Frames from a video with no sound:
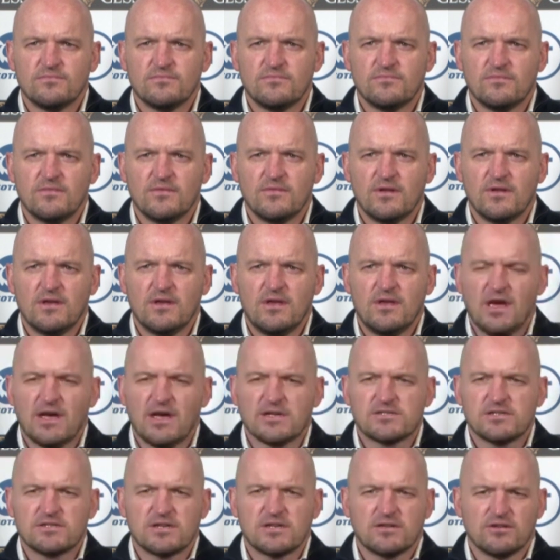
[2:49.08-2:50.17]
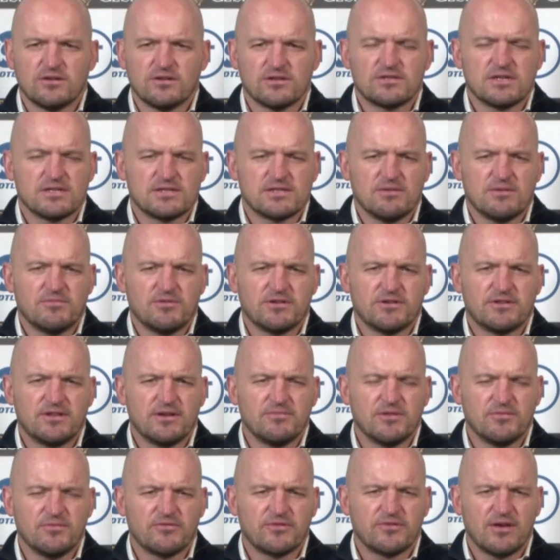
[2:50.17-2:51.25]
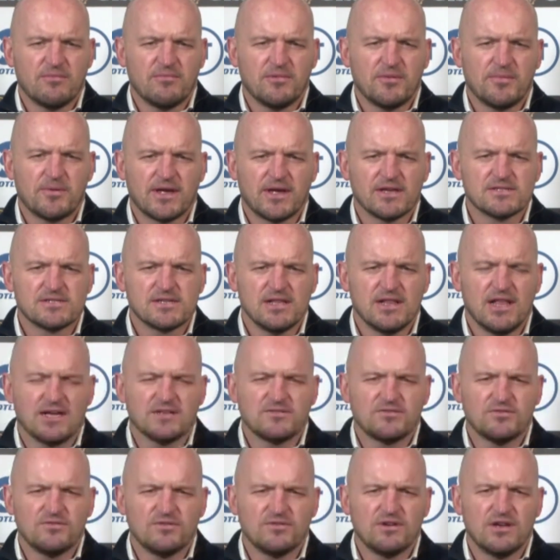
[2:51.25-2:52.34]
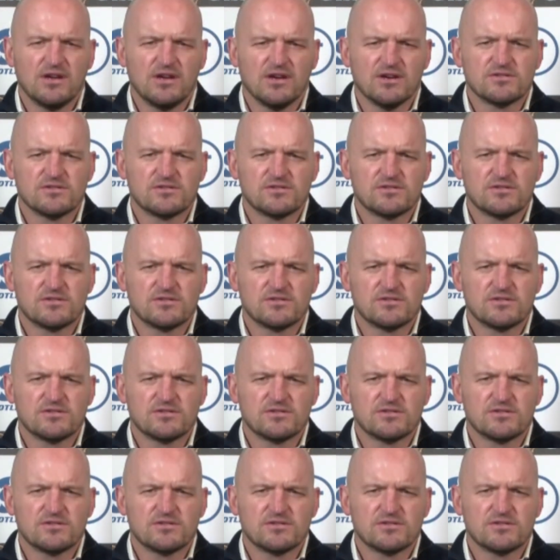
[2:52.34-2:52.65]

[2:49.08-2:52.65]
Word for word: Yes, it's a, it's a similar team that we've come up against the last few years,